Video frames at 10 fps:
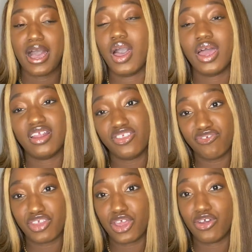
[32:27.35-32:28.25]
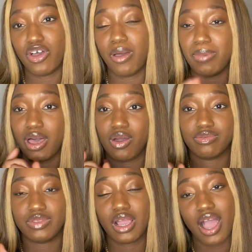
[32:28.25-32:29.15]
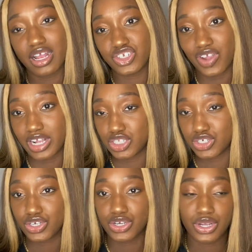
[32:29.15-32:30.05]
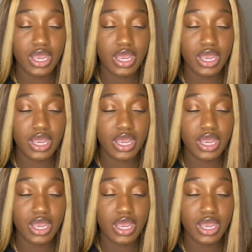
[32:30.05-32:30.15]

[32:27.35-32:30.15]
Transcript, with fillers: Another video about the contractor